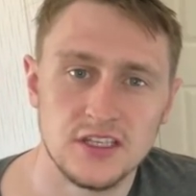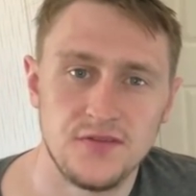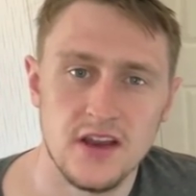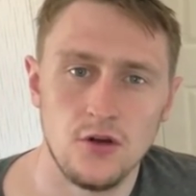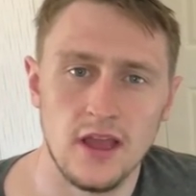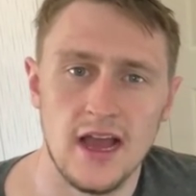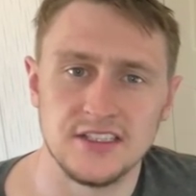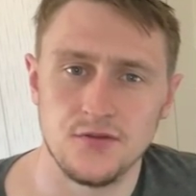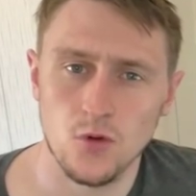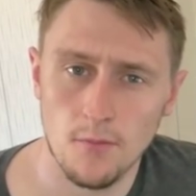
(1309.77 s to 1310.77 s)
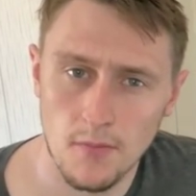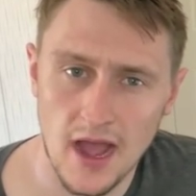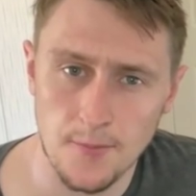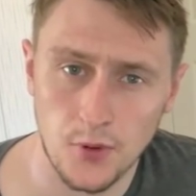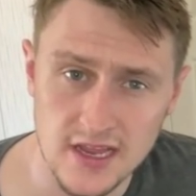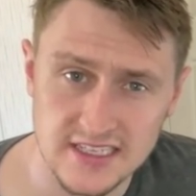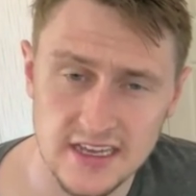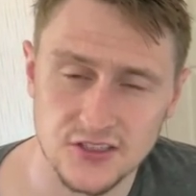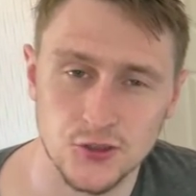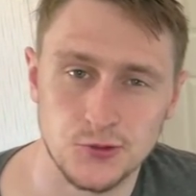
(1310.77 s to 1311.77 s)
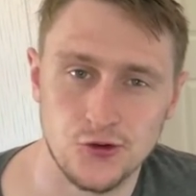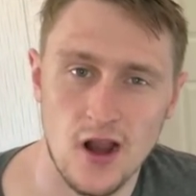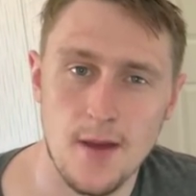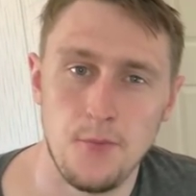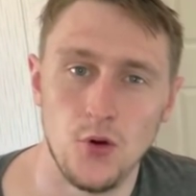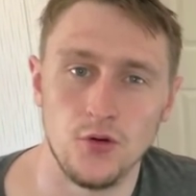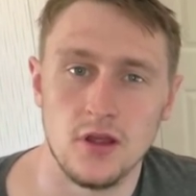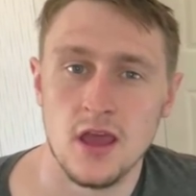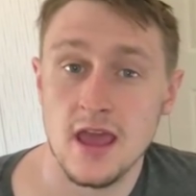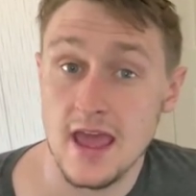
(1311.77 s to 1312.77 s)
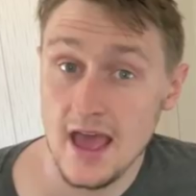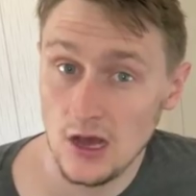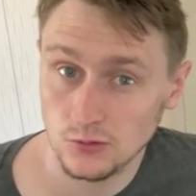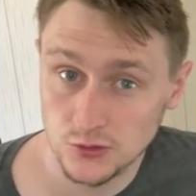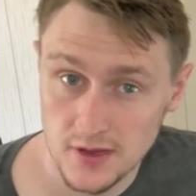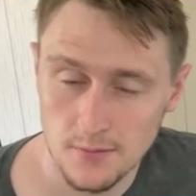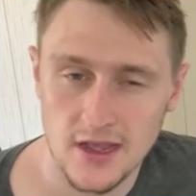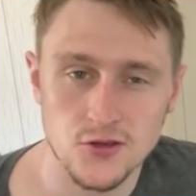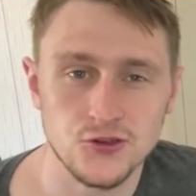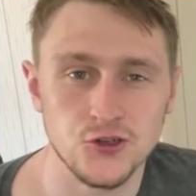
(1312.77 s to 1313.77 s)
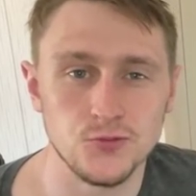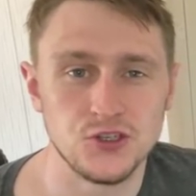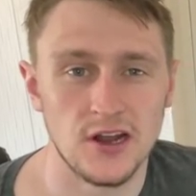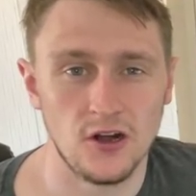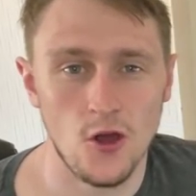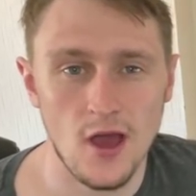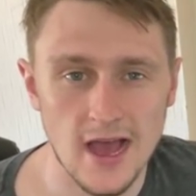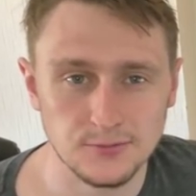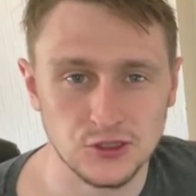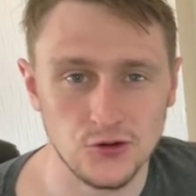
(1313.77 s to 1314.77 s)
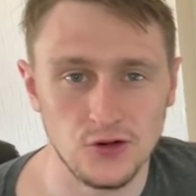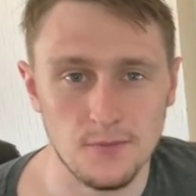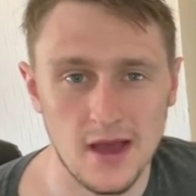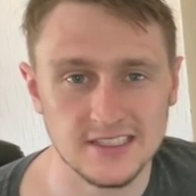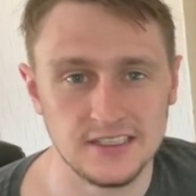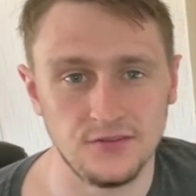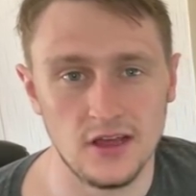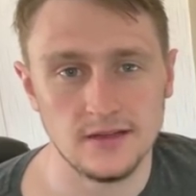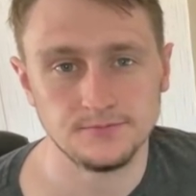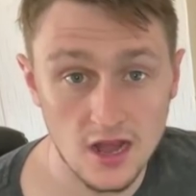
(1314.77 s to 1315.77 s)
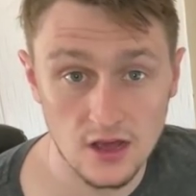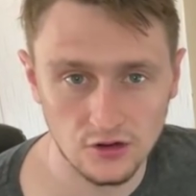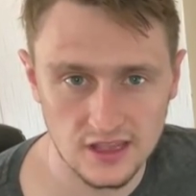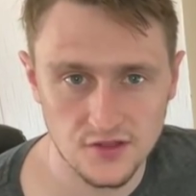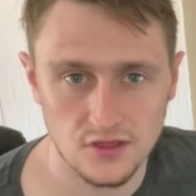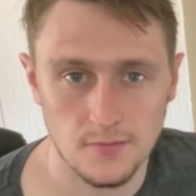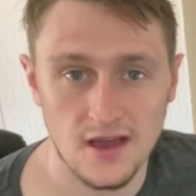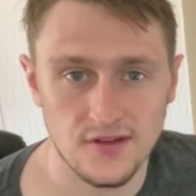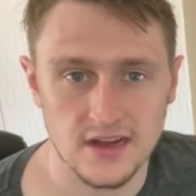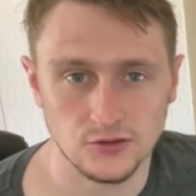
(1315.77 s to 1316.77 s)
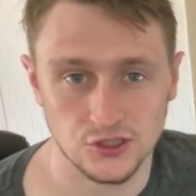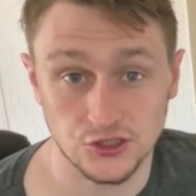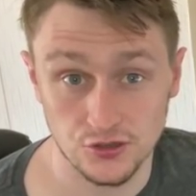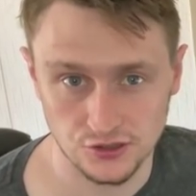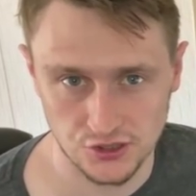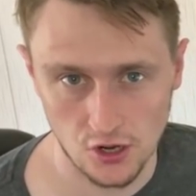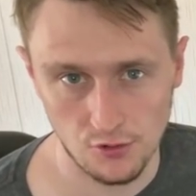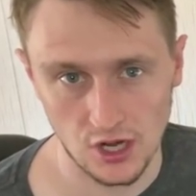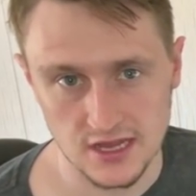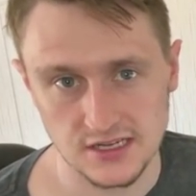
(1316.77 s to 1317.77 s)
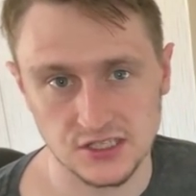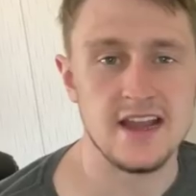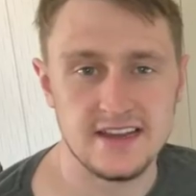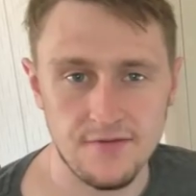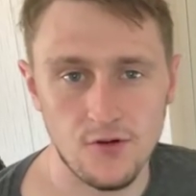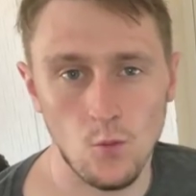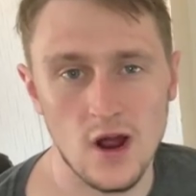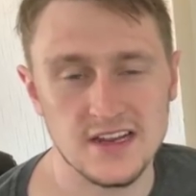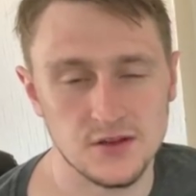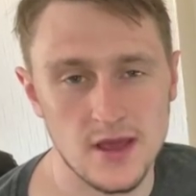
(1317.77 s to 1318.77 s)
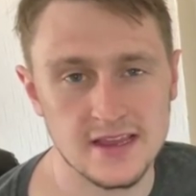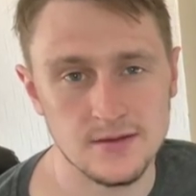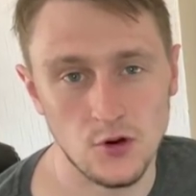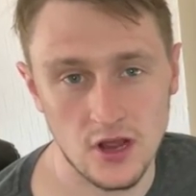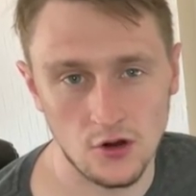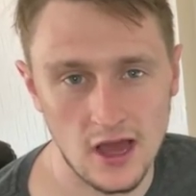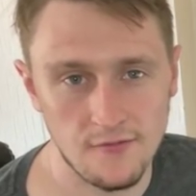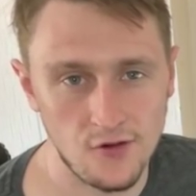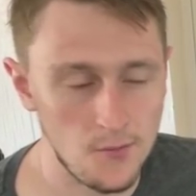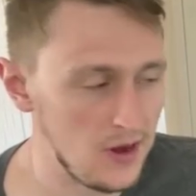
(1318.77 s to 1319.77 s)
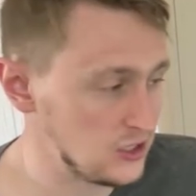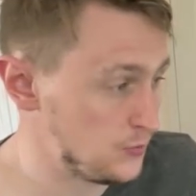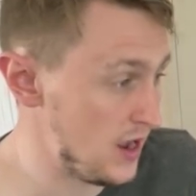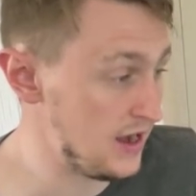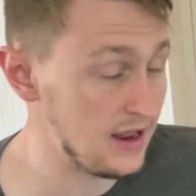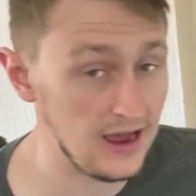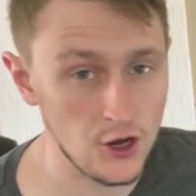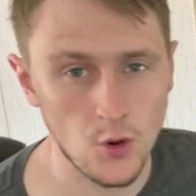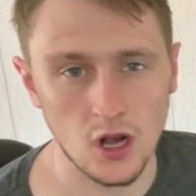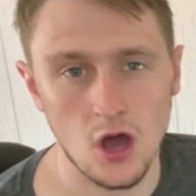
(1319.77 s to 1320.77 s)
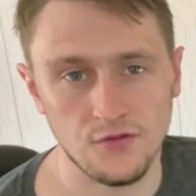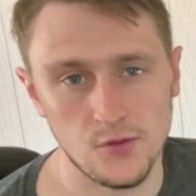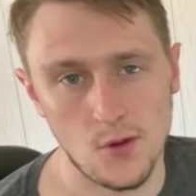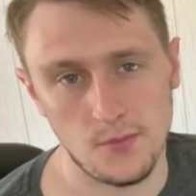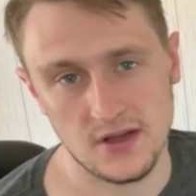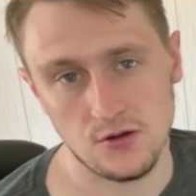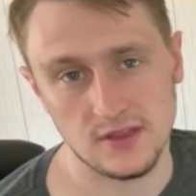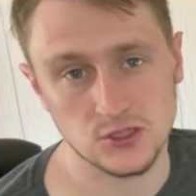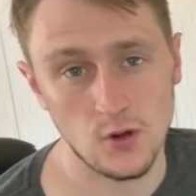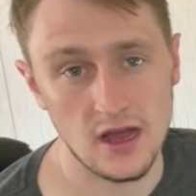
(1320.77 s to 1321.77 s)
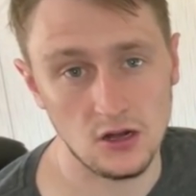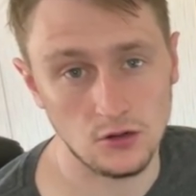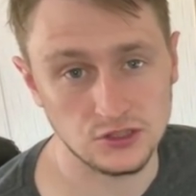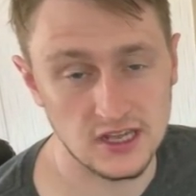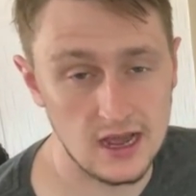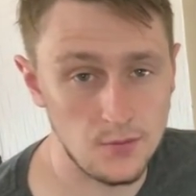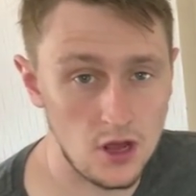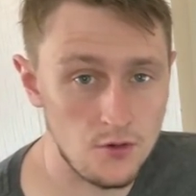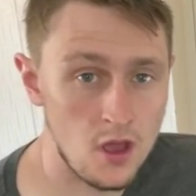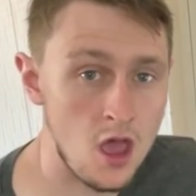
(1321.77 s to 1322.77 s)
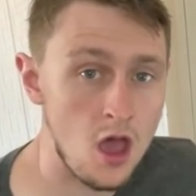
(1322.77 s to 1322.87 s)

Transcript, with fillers: this video, guys, if you won't mind, please hit the subscribe button. It helps me and my YouTube channel out absolutely massively, and it'll give you my videos as soon as they're released in different ways of making money online from match betting. I know a lot of them, I've been doing this quite a long time now,